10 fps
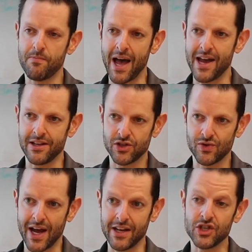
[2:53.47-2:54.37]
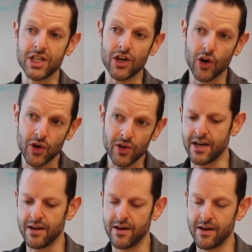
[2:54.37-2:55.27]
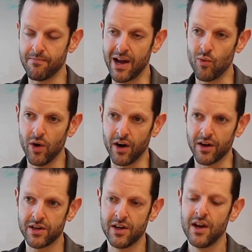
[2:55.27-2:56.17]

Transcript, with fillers: patent strategy early in my work